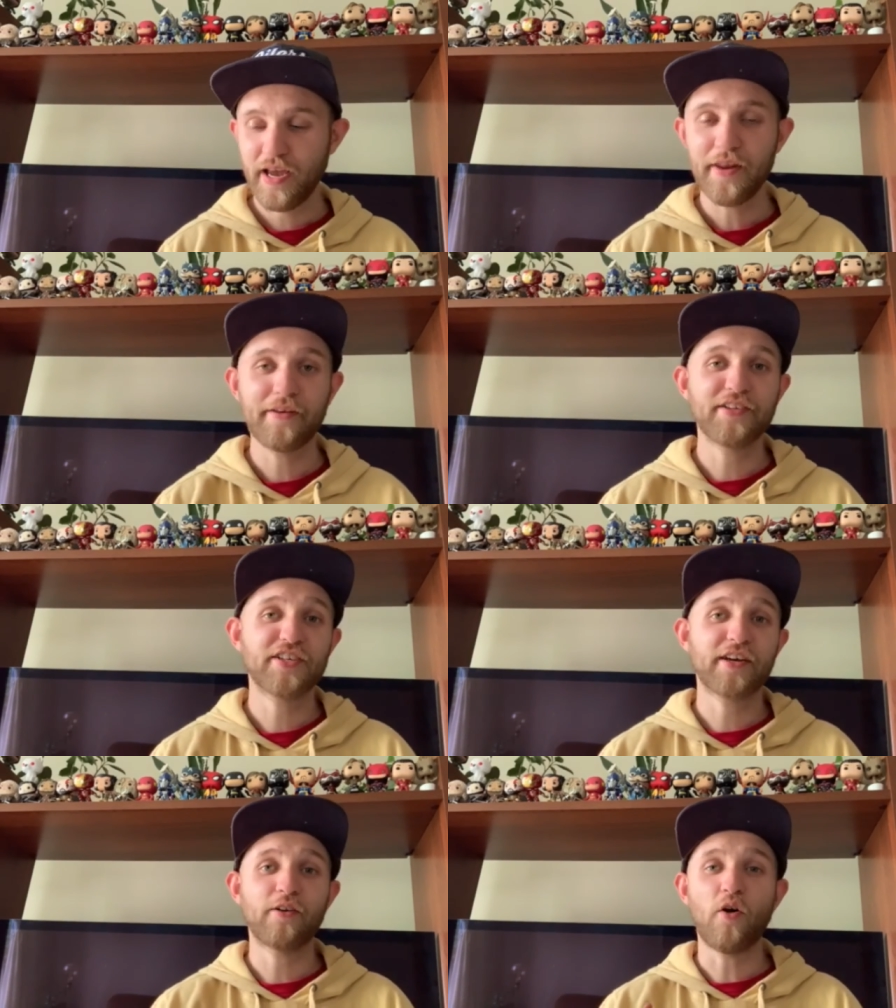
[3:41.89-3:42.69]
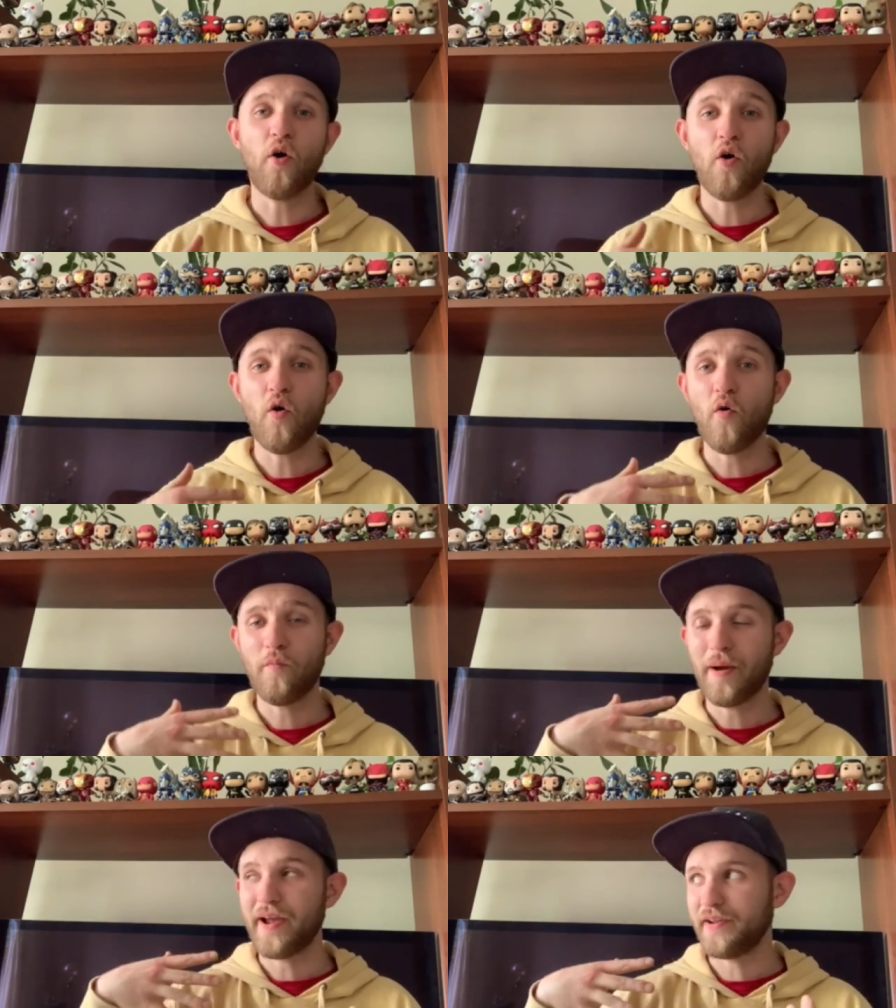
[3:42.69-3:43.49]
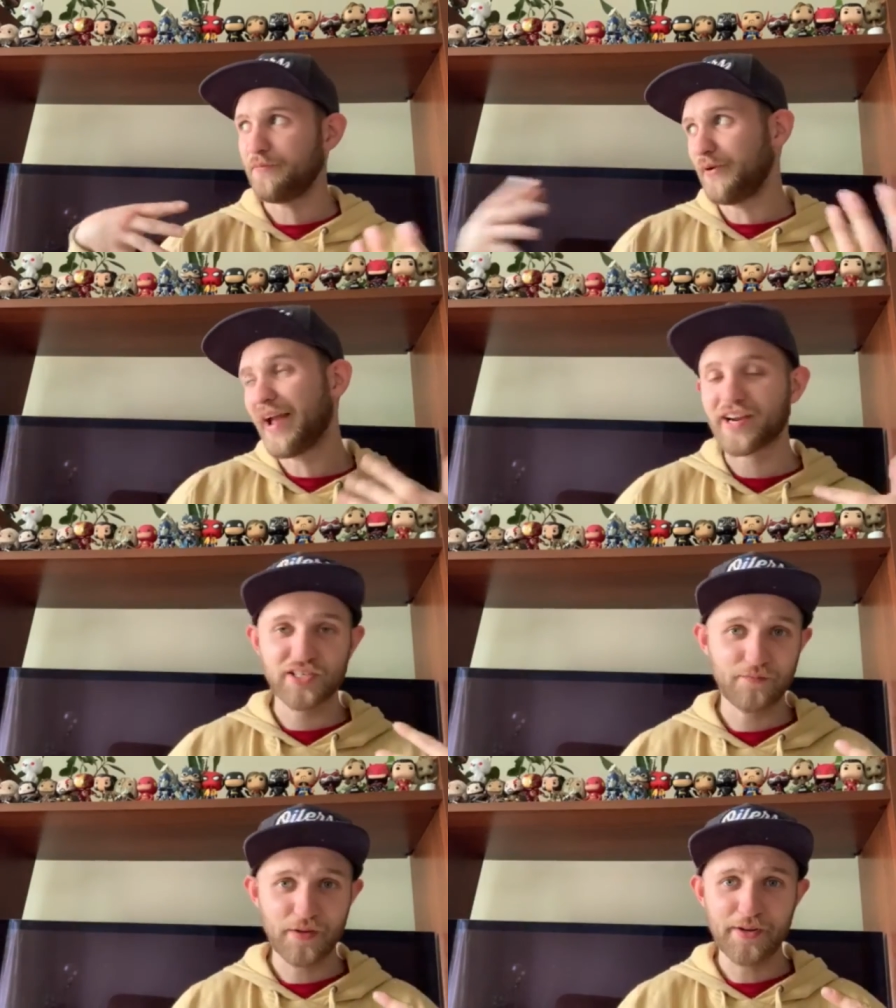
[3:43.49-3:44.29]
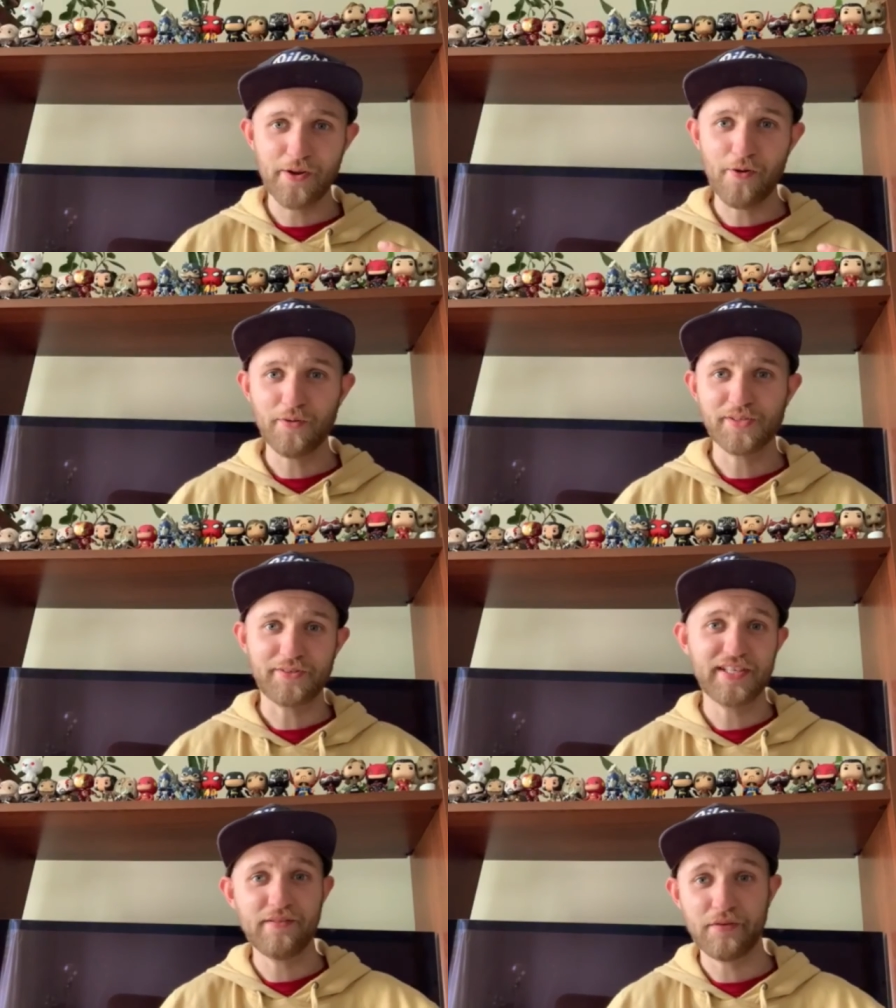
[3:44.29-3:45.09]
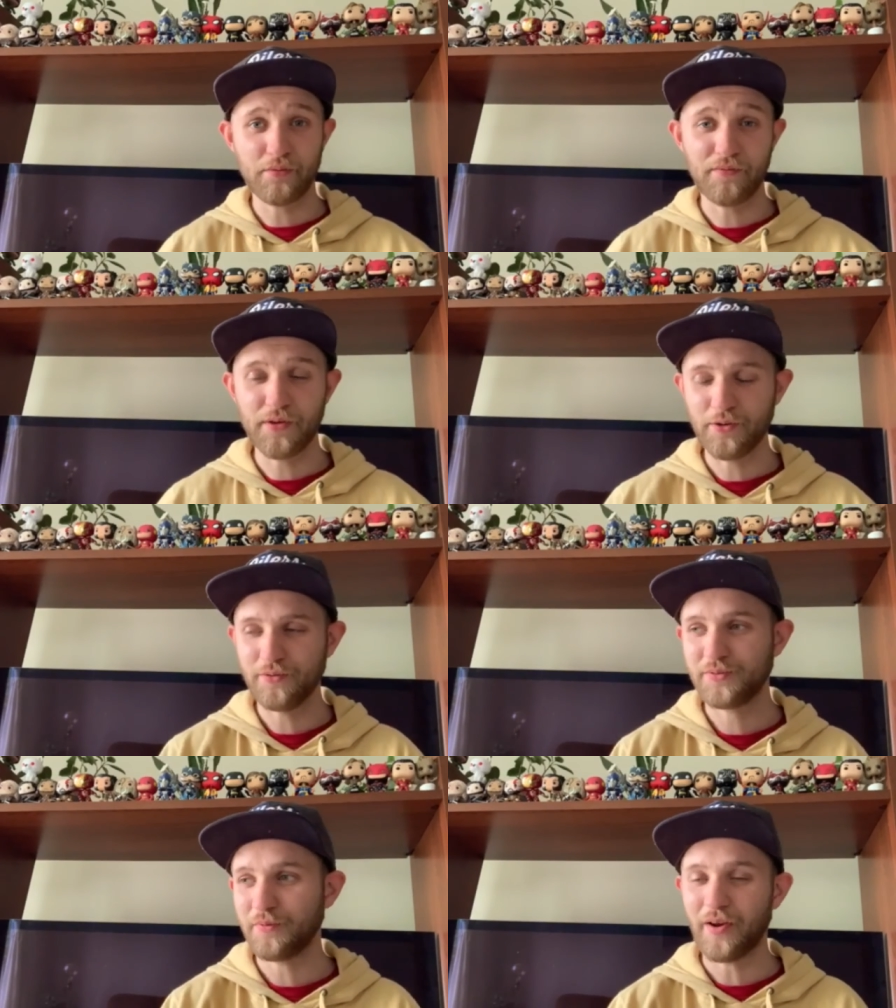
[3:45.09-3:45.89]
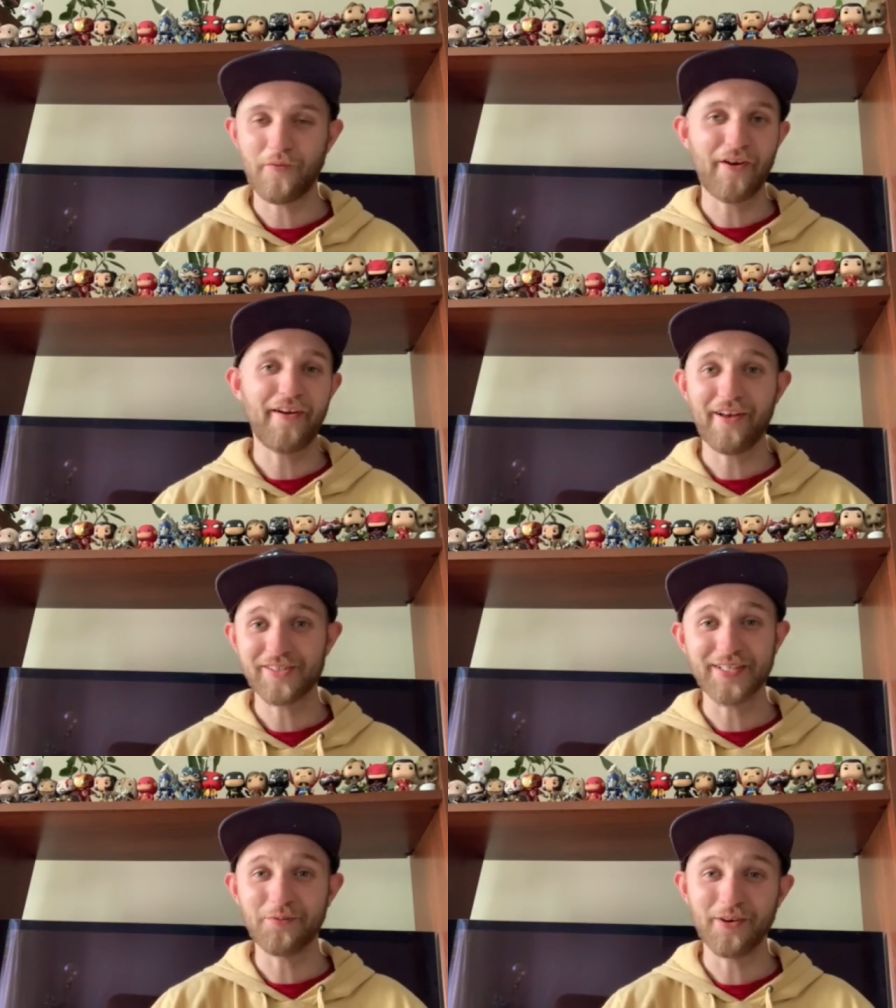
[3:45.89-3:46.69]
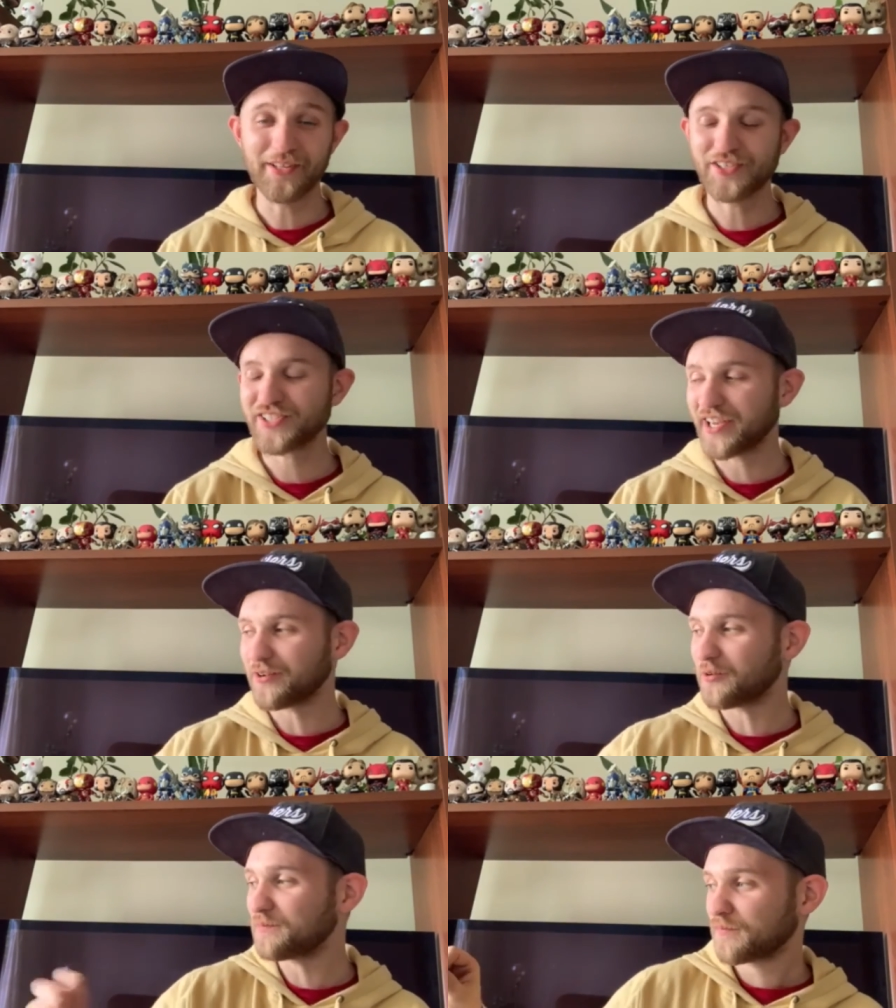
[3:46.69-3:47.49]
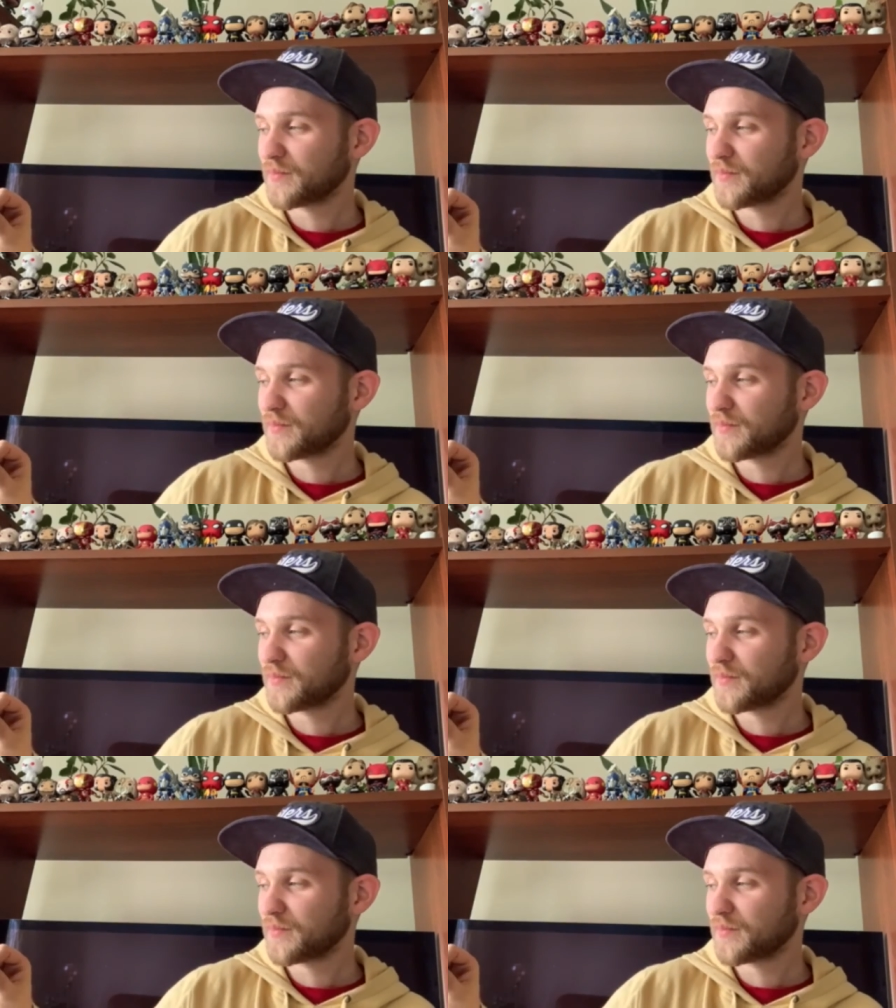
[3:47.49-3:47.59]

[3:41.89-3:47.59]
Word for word: And you can check out all of my reaction videos or TV reviews, whatever else I do on this channel